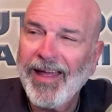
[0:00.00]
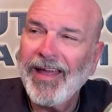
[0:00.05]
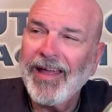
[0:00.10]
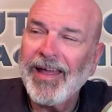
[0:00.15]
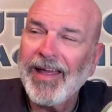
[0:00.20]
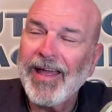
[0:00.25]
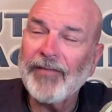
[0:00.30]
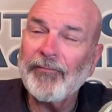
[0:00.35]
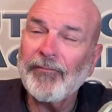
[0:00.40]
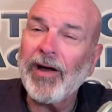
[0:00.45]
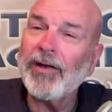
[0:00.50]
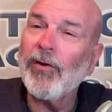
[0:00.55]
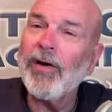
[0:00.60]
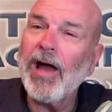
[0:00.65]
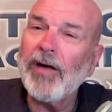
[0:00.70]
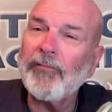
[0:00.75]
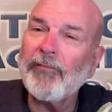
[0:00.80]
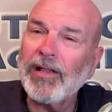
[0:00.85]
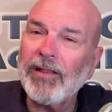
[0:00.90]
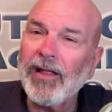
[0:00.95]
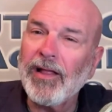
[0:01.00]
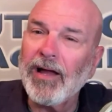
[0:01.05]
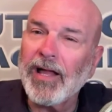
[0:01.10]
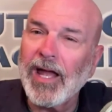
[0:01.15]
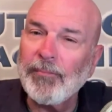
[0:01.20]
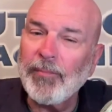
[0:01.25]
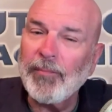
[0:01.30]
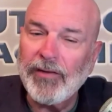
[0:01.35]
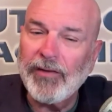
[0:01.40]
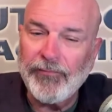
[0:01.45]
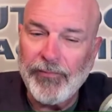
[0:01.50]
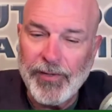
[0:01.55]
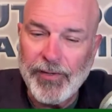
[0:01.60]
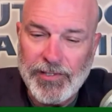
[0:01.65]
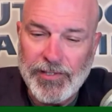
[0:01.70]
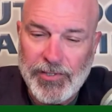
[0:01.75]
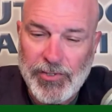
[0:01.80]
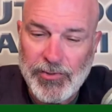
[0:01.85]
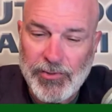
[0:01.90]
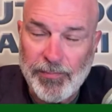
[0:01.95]
if I don't have any luck on my
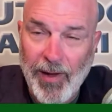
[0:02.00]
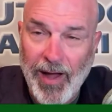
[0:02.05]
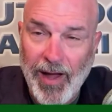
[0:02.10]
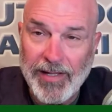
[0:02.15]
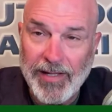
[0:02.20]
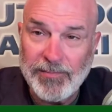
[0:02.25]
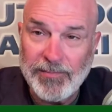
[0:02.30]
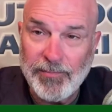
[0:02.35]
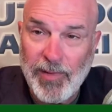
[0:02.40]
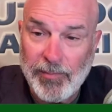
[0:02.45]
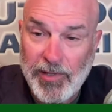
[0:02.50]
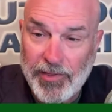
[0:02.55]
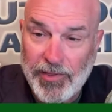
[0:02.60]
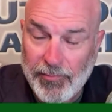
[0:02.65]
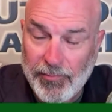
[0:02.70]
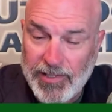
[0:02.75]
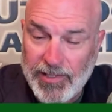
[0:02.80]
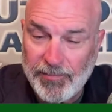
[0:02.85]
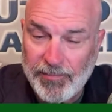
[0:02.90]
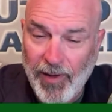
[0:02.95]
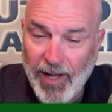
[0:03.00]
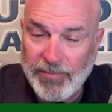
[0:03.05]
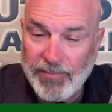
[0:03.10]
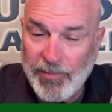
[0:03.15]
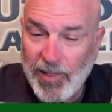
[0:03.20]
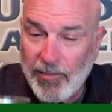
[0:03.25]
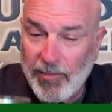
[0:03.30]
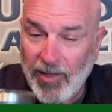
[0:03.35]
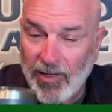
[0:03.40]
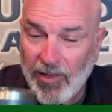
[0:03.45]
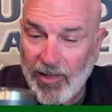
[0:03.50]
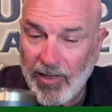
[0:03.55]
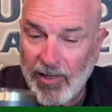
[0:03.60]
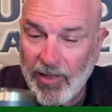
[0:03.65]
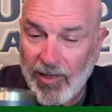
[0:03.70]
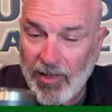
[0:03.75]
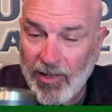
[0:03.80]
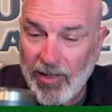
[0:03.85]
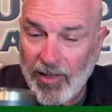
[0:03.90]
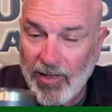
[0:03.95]
first two spots, maybe three spots, maybe I'll give
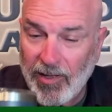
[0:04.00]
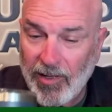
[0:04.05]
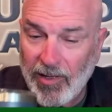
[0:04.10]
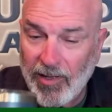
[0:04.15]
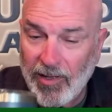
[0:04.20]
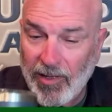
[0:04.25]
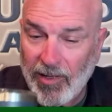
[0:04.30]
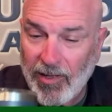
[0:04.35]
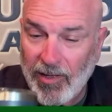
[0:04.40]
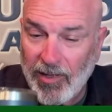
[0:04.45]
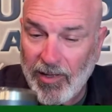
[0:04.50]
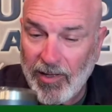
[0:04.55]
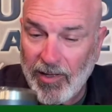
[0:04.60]
you a call.